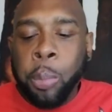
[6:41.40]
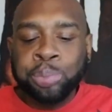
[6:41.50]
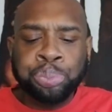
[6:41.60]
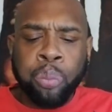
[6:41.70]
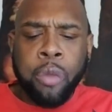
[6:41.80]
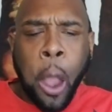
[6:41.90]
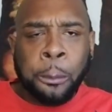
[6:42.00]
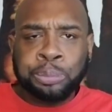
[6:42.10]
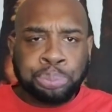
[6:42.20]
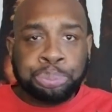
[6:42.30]
Mm.
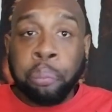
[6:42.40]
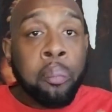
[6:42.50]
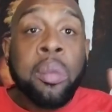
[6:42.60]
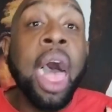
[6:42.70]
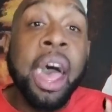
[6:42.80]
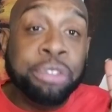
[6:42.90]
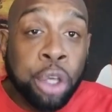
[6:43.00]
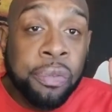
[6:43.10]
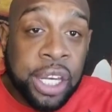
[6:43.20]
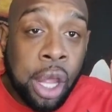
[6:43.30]
I have
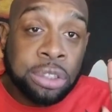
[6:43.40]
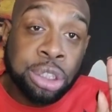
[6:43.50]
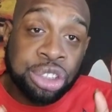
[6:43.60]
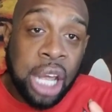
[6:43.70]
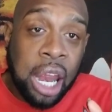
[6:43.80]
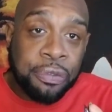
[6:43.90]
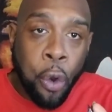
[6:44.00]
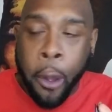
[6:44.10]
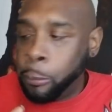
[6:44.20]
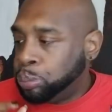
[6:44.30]
two videos to do shout outs
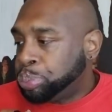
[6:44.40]
for.